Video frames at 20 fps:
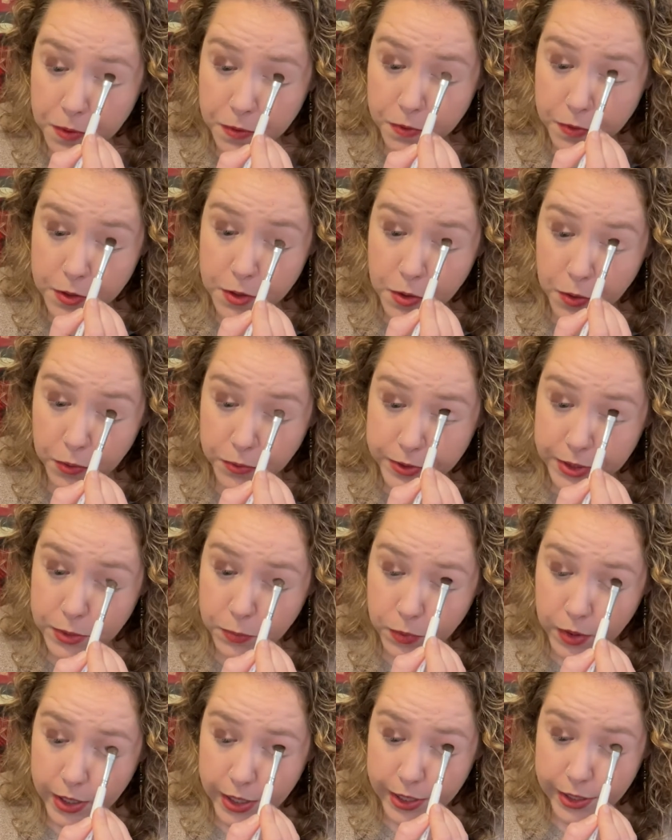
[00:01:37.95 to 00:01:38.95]
The only
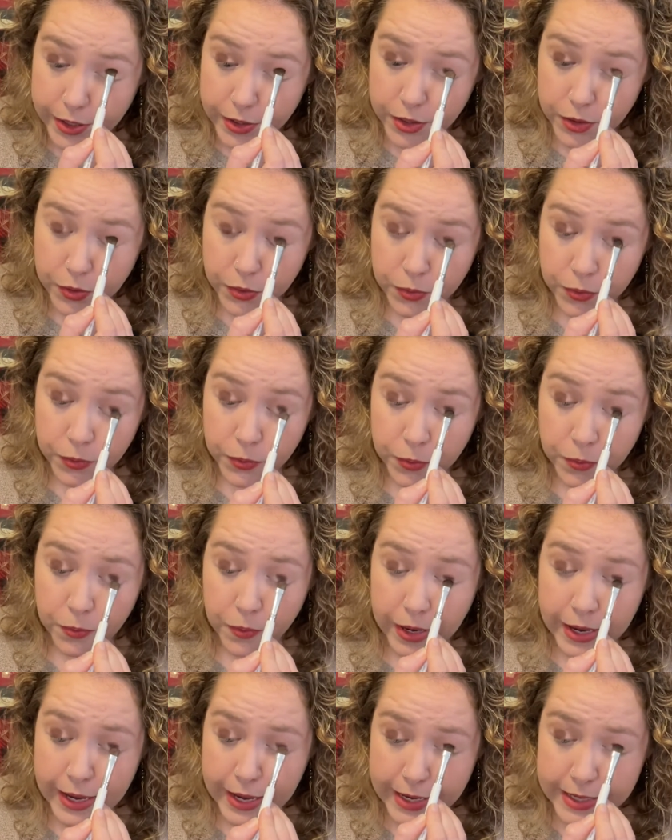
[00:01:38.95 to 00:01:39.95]
one who
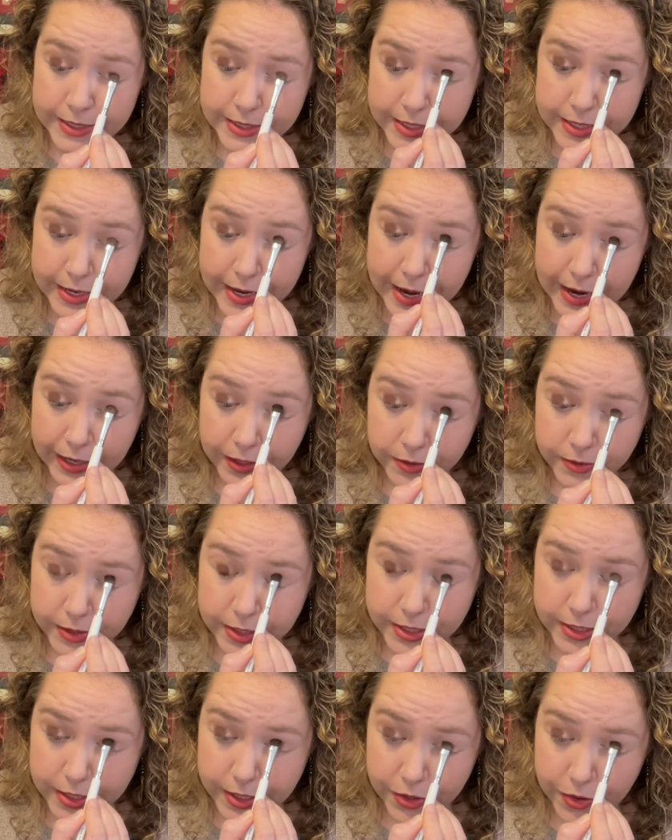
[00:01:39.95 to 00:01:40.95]
has
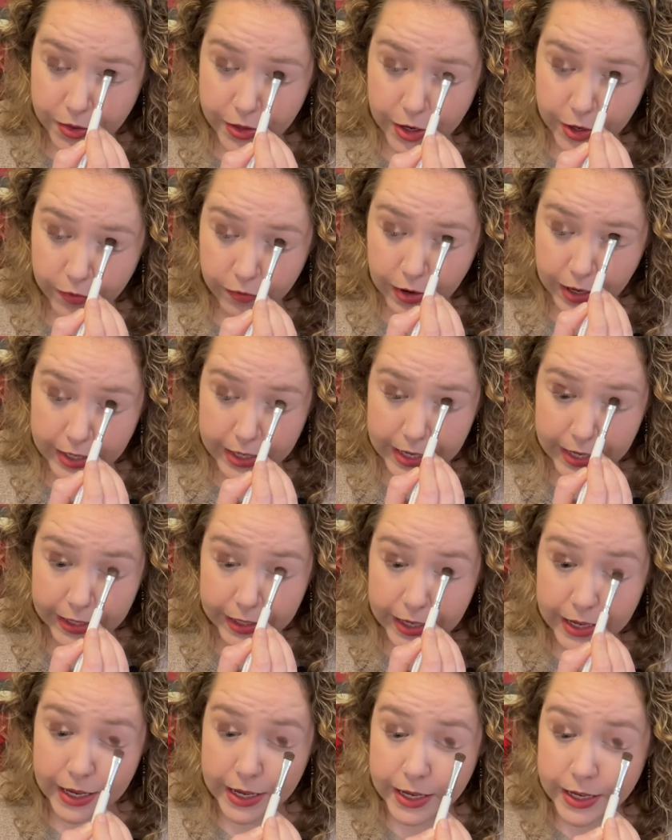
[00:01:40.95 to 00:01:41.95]
announced they're
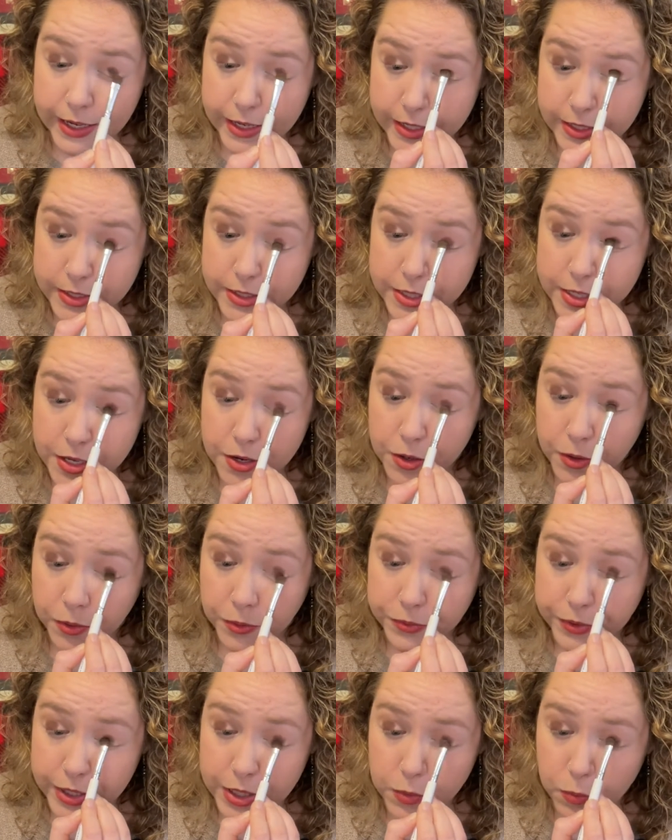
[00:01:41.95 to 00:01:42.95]
running is the
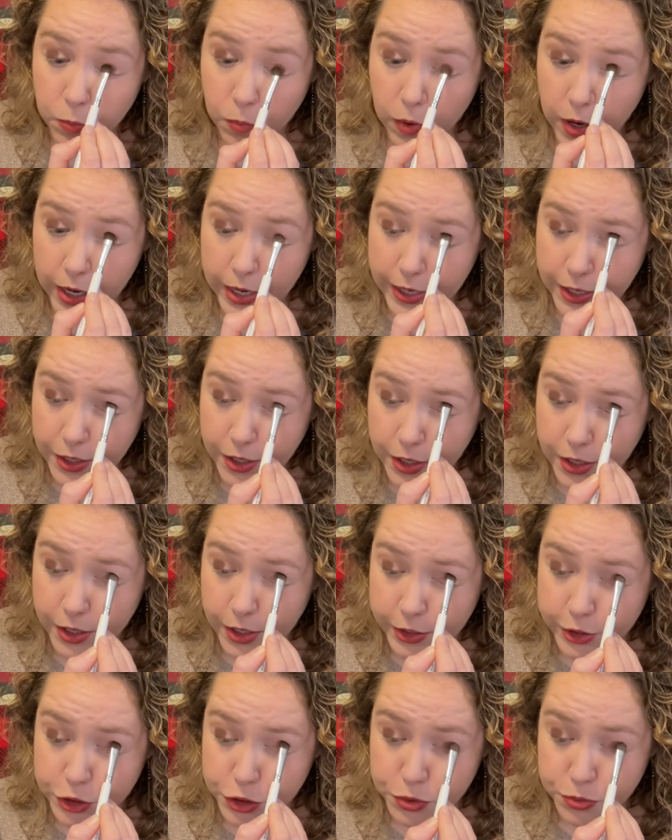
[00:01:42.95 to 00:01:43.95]
only one
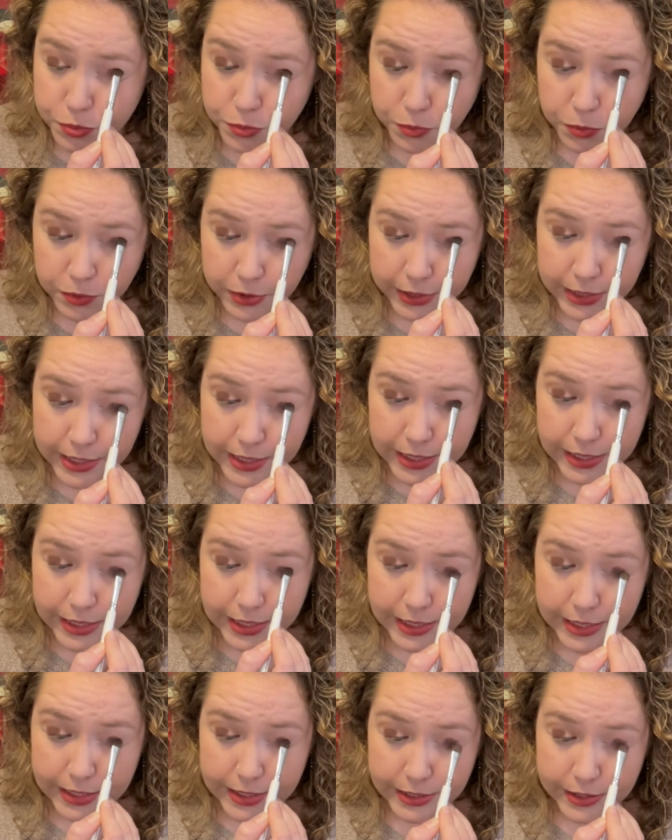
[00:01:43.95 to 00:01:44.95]
truly
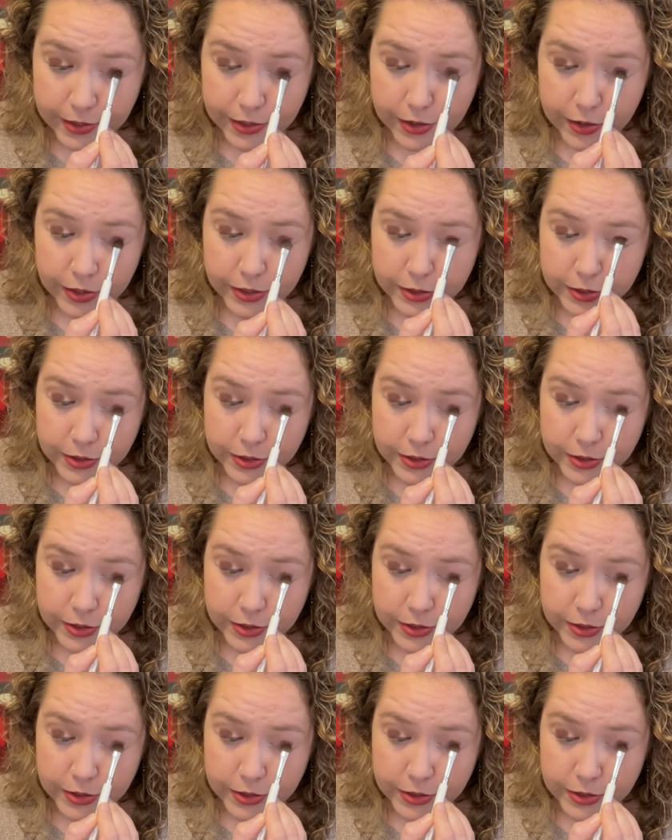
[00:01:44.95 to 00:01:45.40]
in